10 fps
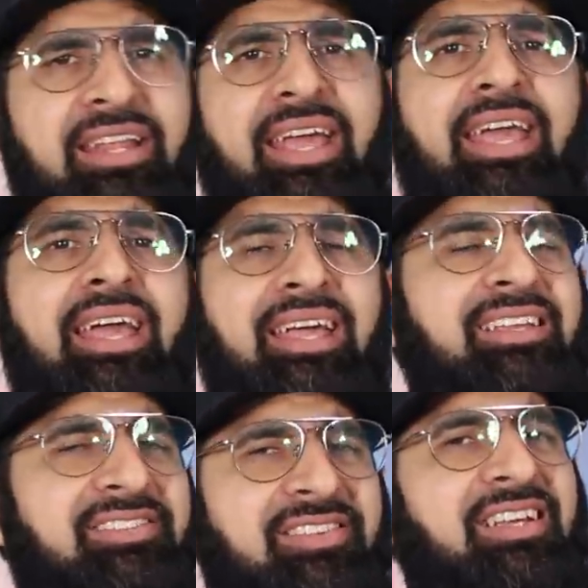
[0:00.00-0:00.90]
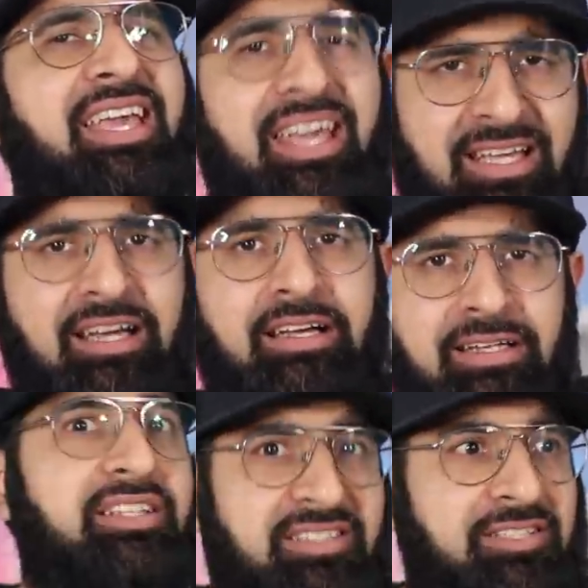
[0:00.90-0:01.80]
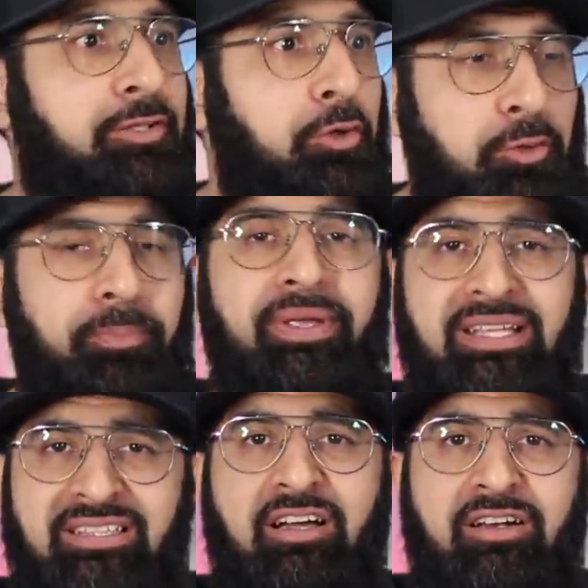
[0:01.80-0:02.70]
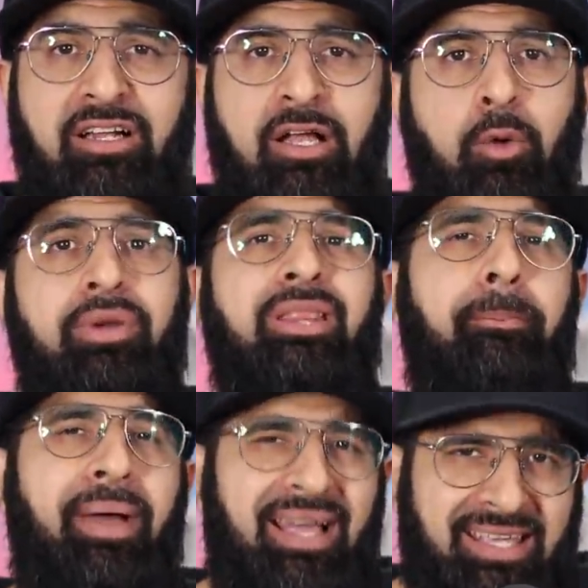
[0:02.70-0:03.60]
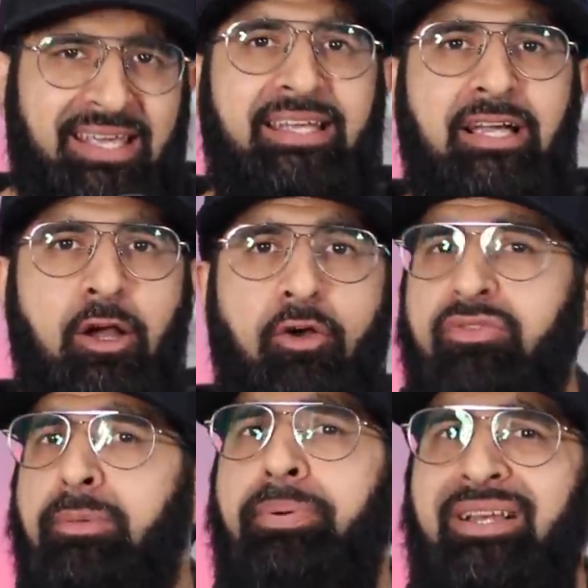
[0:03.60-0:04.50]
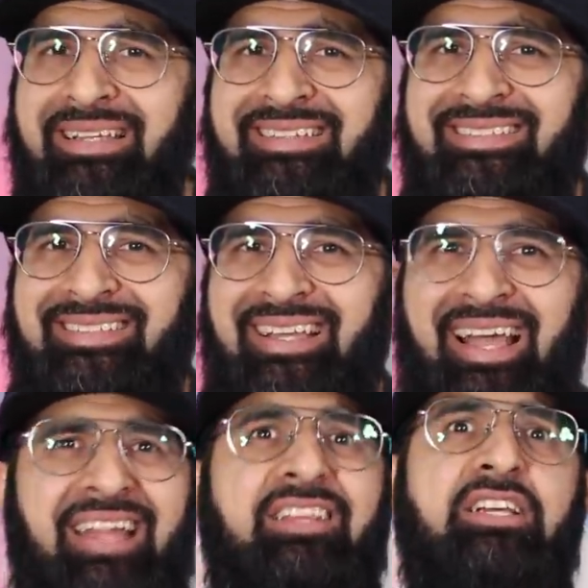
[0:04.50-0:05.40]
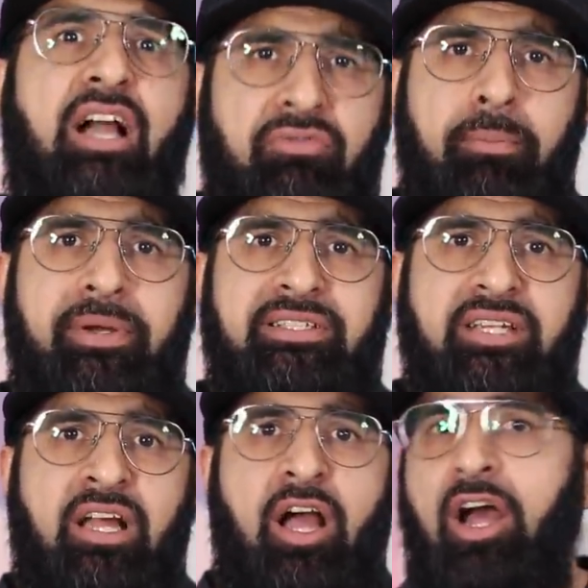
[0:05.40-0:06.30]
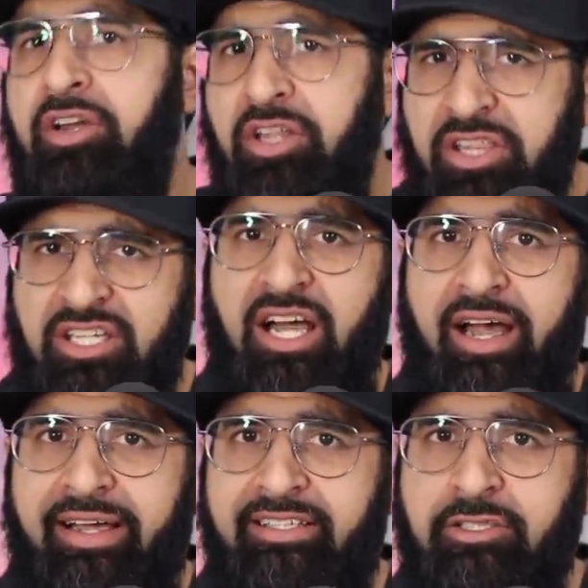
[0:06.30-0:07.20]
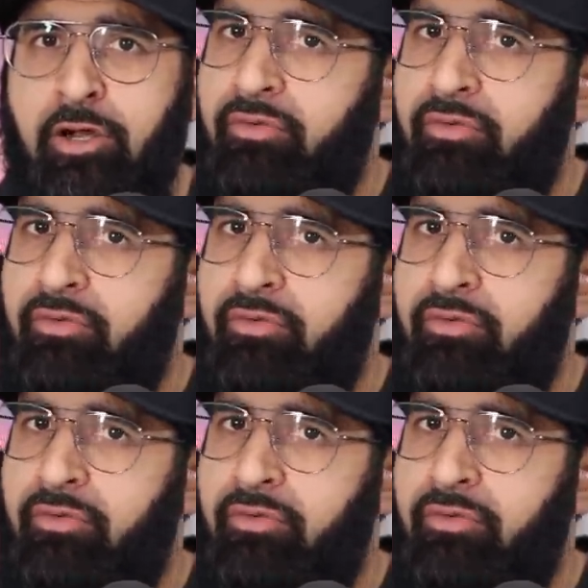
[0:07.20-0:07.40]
And here is the kicker this is all being done with the backing of the police and the government under the guise